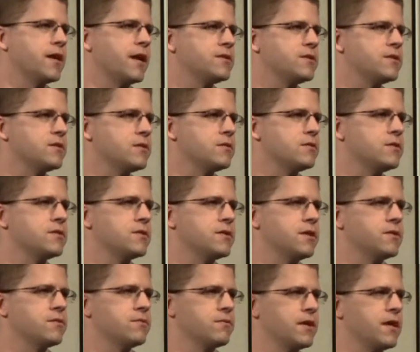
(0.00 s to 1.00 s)
got to,
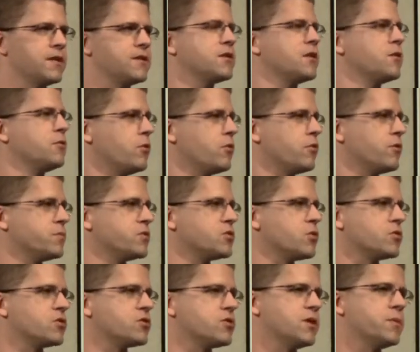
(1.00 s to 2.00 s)
got, got to know them
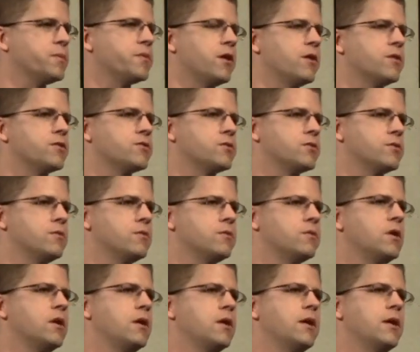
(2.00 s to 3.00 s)
socially, but
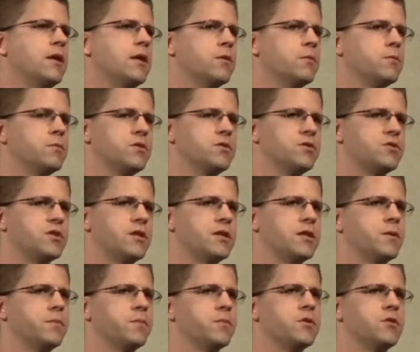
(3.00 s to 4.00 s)
also it was
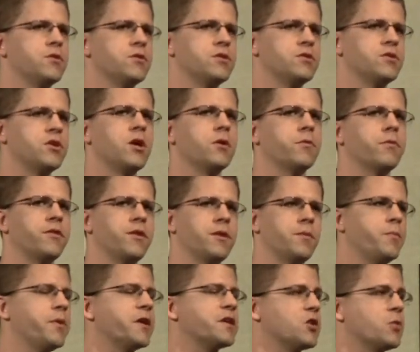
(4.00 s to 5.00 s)
um, good to talk with
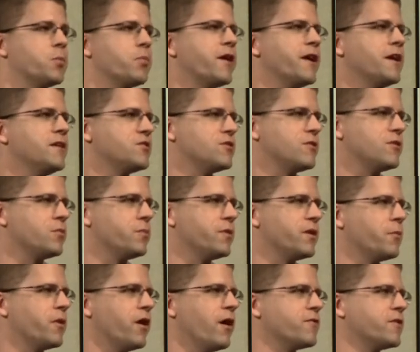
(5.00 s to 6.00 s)
them, pick their brains a little
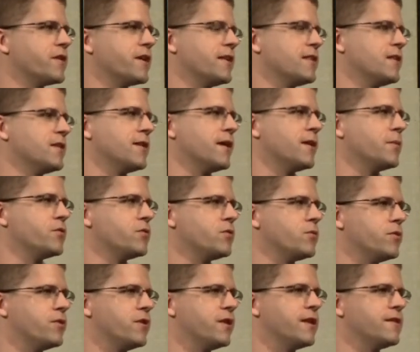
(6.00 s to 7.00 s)
bit. We often got the
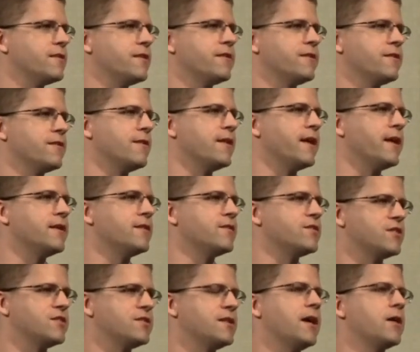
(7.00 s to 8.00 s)
opportunity at the end of the day to
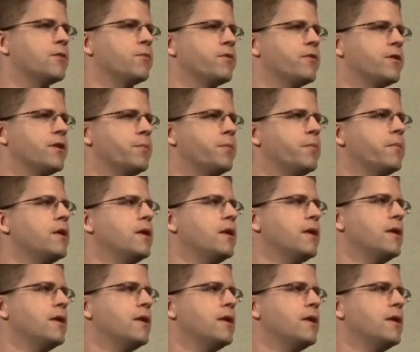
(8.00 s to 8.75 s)
sit down with them